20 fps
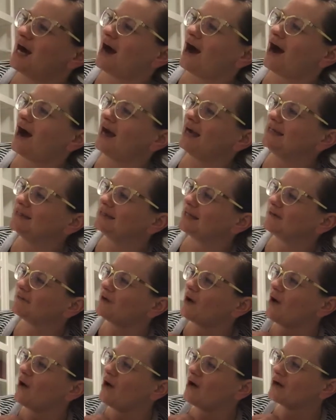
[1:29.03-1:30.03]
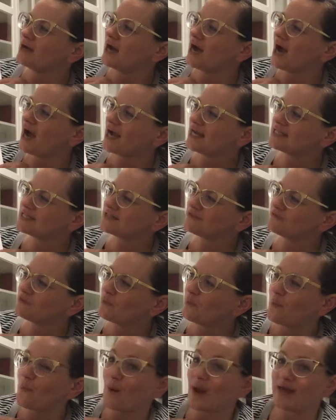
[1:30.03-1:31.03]
I love all kinds of
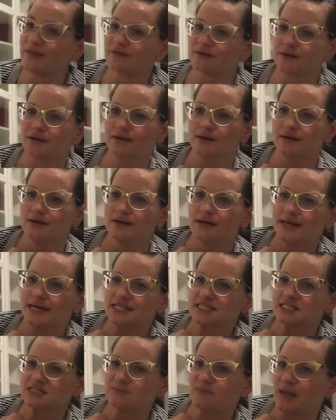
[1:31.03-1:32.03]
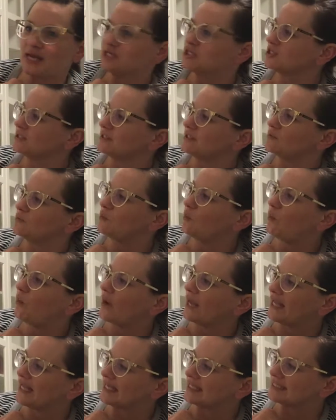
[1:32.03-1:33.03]
weather, especially
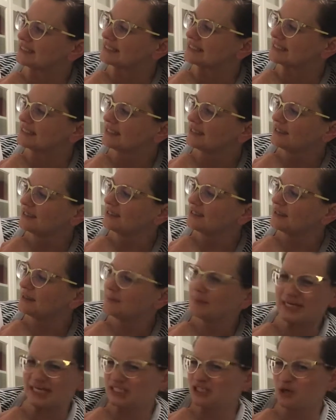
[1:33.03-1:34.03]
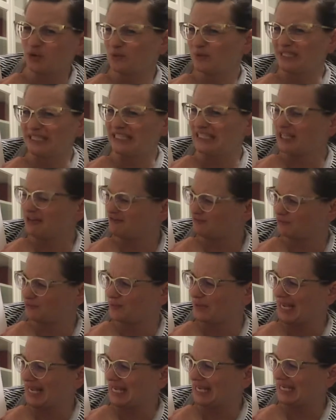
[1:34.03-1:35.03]
wind, but I don't really love
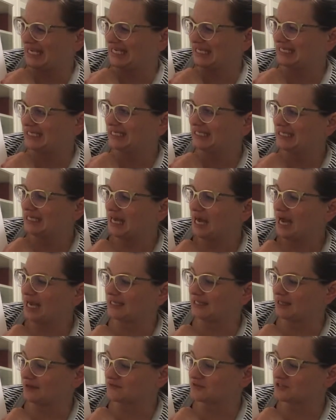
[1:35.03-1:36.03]
rain. I love